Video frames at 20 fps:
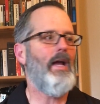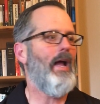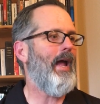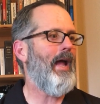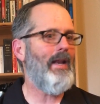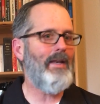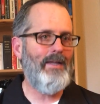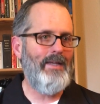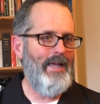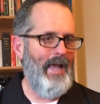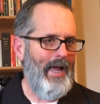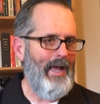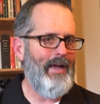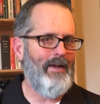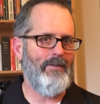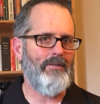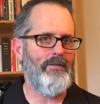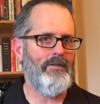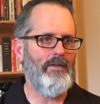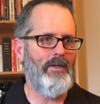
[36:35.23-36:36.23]
And
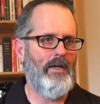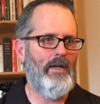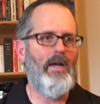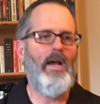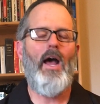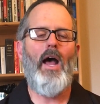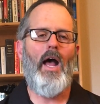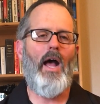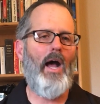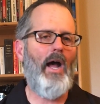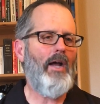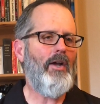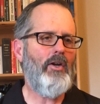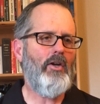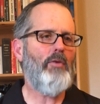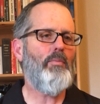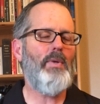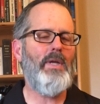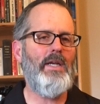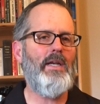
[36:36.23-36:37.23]
yes, I
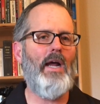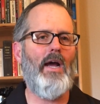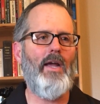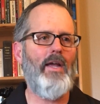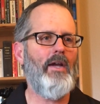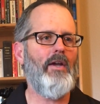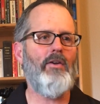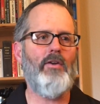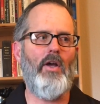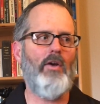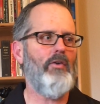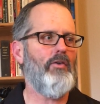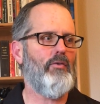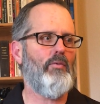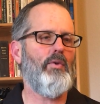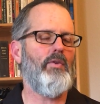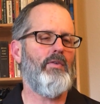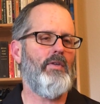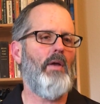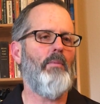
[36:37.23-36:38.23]
could be diagnosed
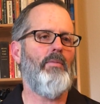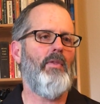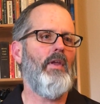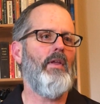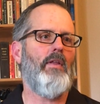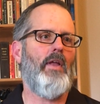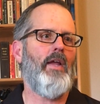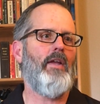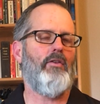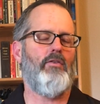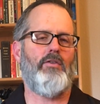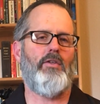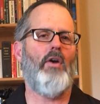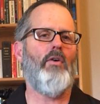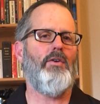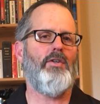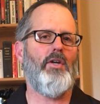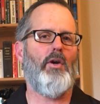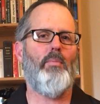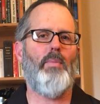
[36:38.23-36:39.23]
with something like
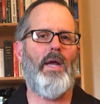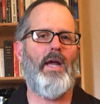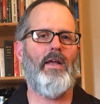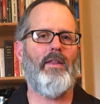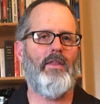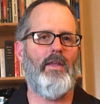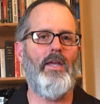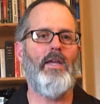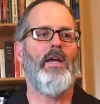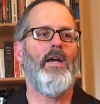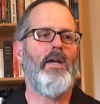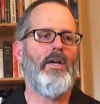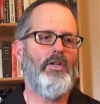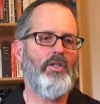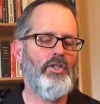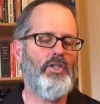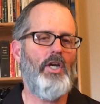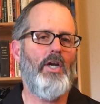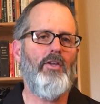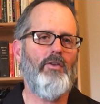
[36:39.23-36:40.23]
sociopathy
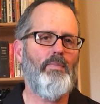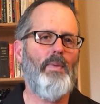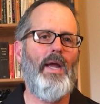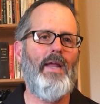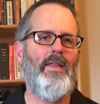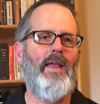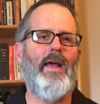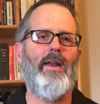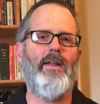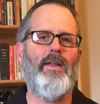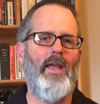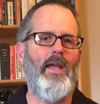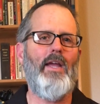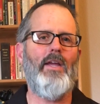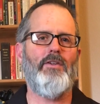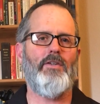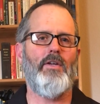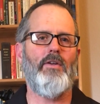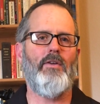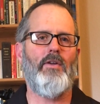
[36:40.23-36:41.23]
just by that
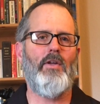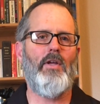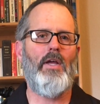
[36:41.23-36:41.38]
occasion.